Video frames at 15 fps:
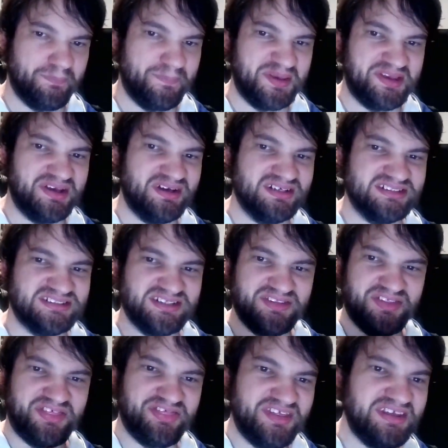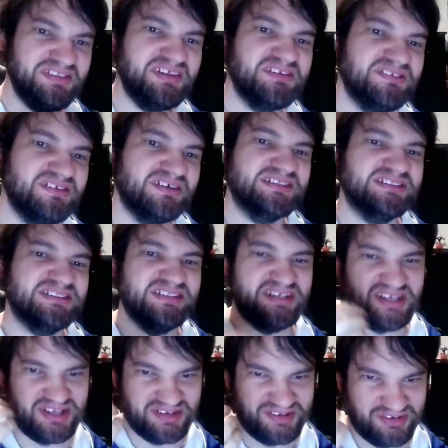Because the thing that does
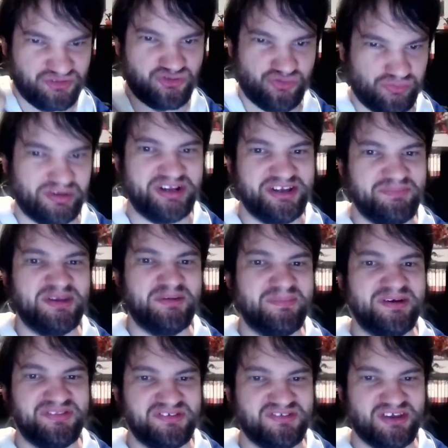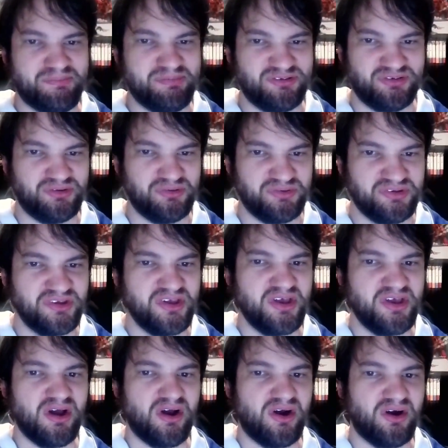intrigue me about this episode
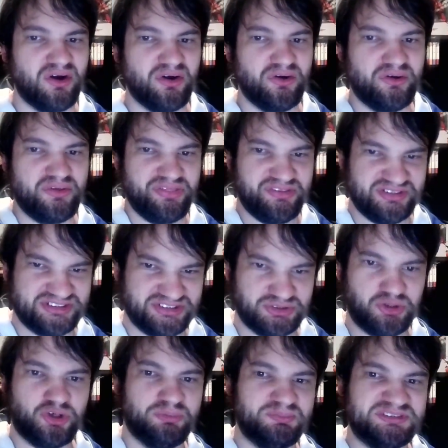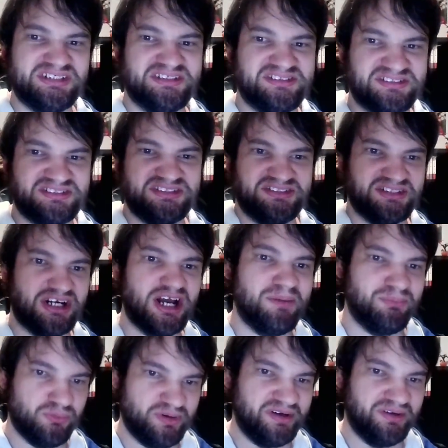are the circumstances it's
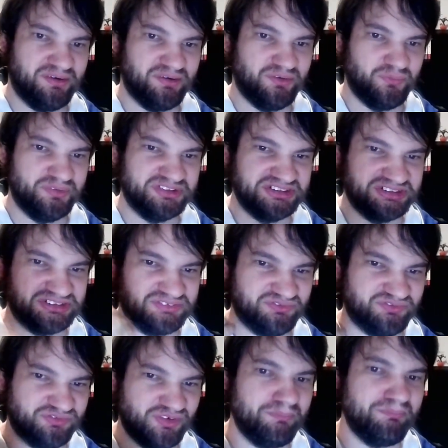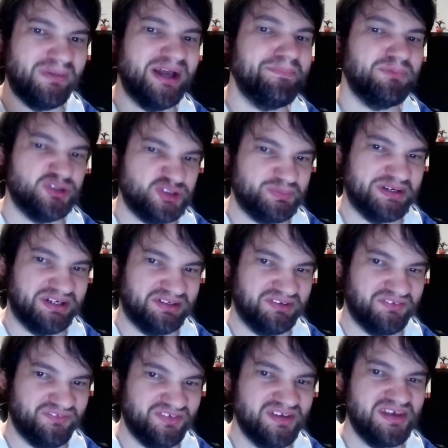operating under, which is, from my
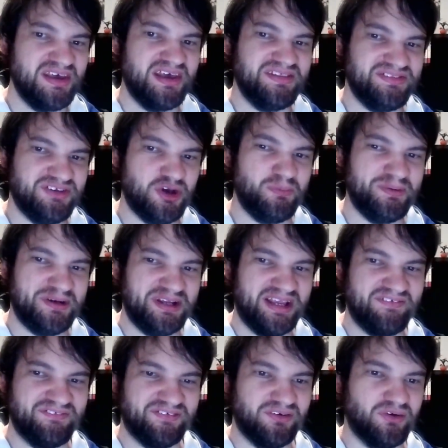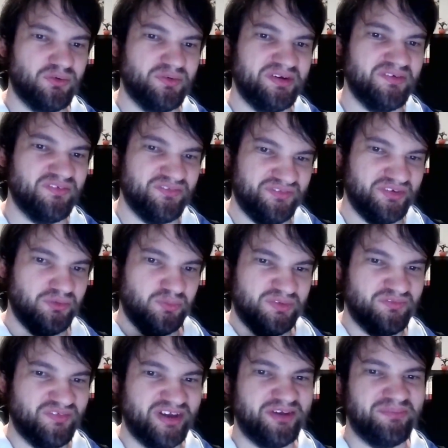perspective, the opening having already revealed what
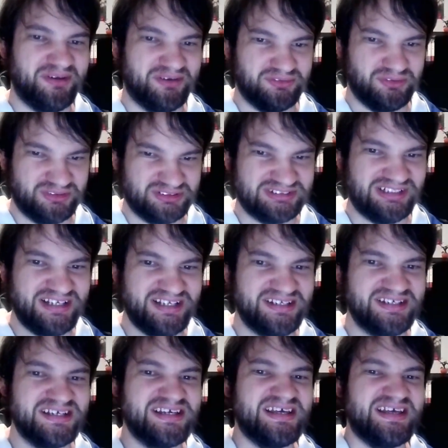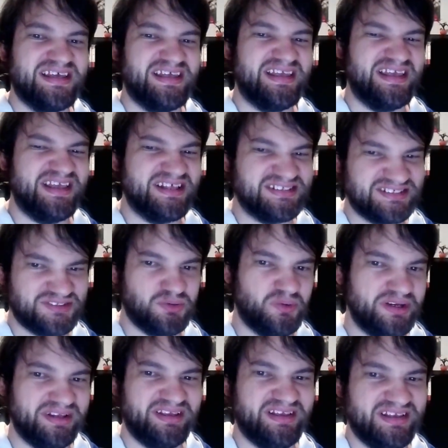Vegapunk looks like, it's
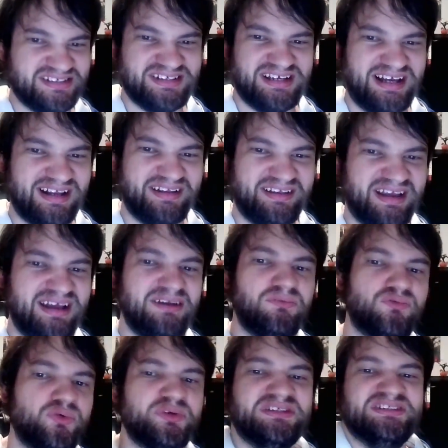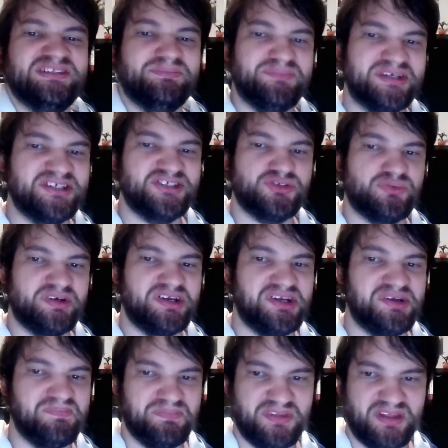going is kind of ruins the
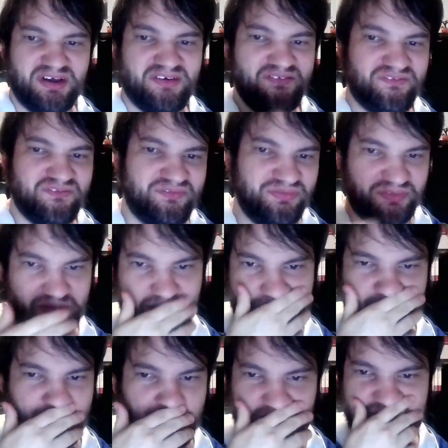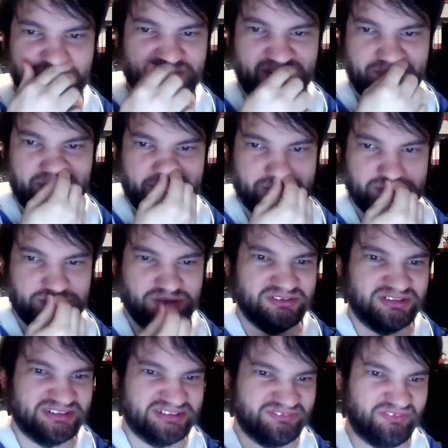mystery of what Vegapunk
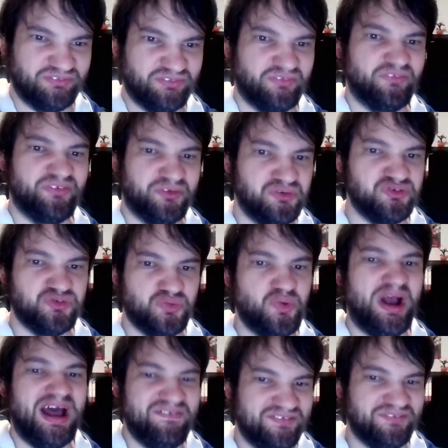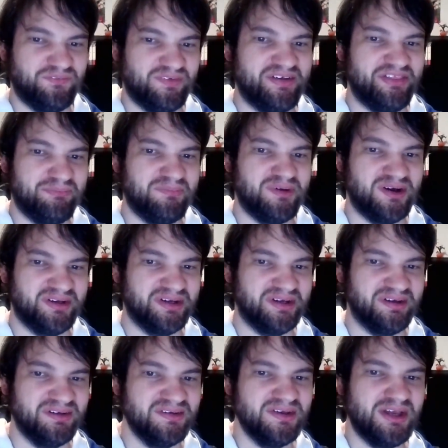looks like for those who haven't read the
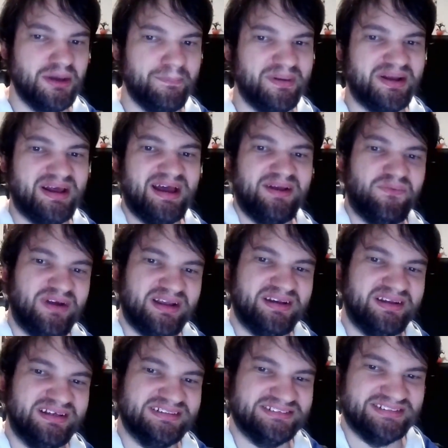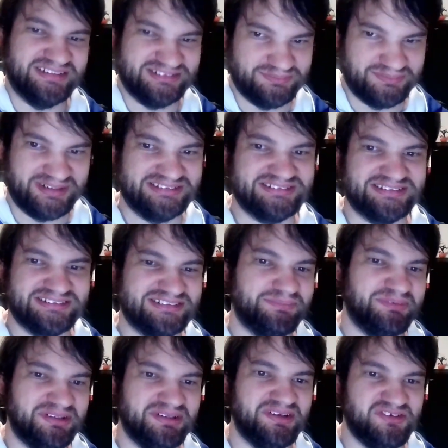manga. But I recognize that's my
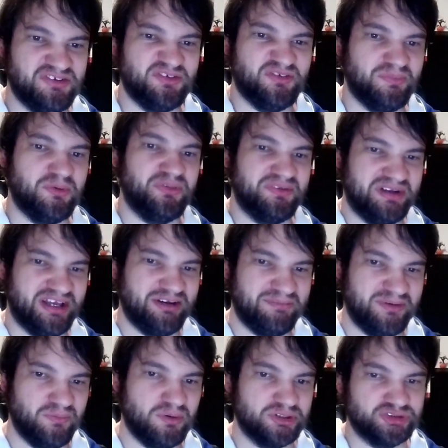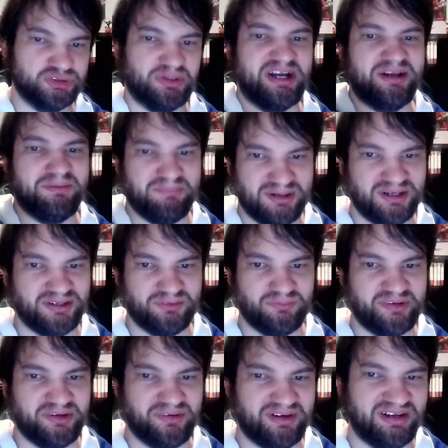sensibilities as both an anime watcher and a manga
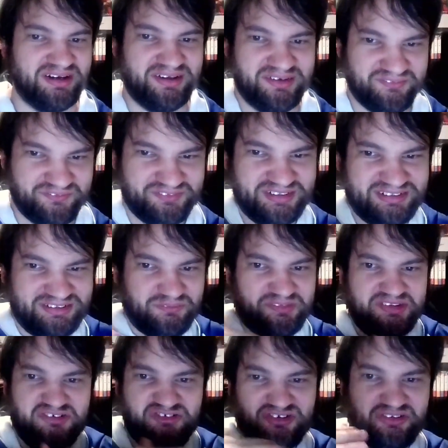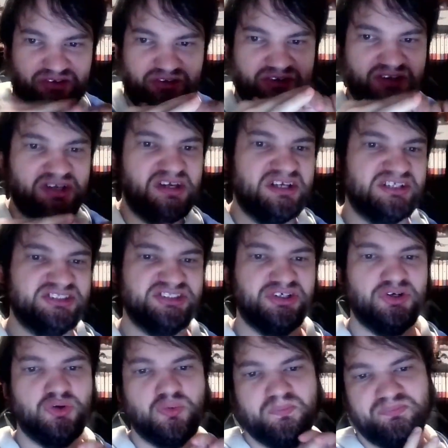reader kind of conflicting with each other.
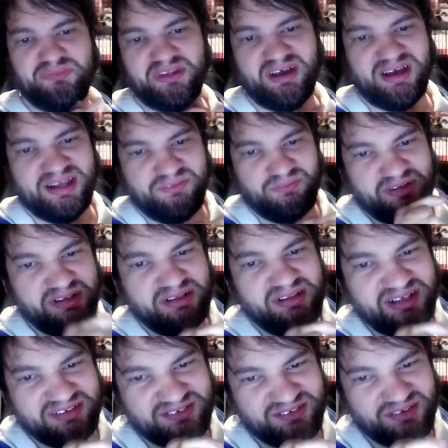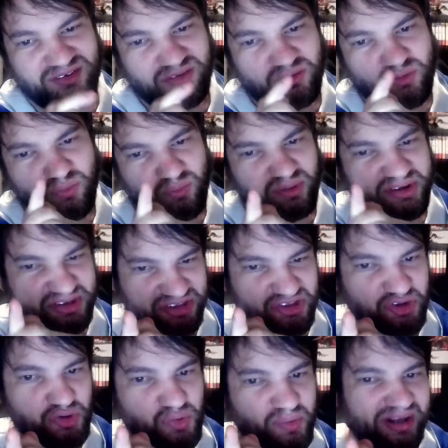So I'd really like to know what
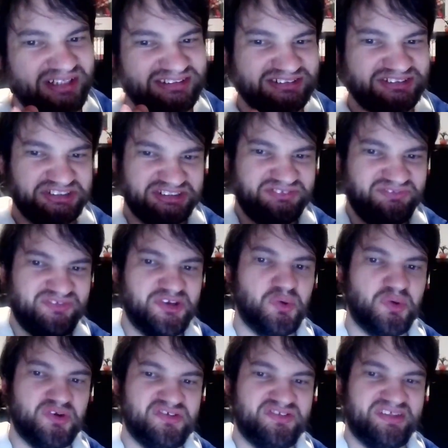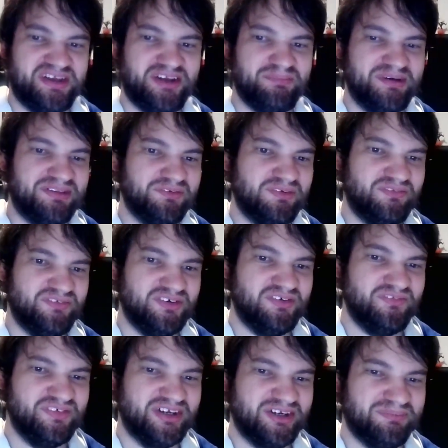you as just viewers think about the reveal
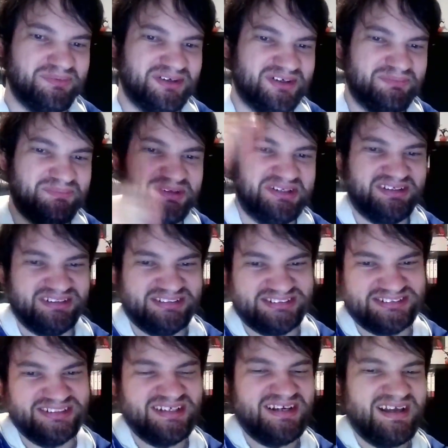of Vegapunk, because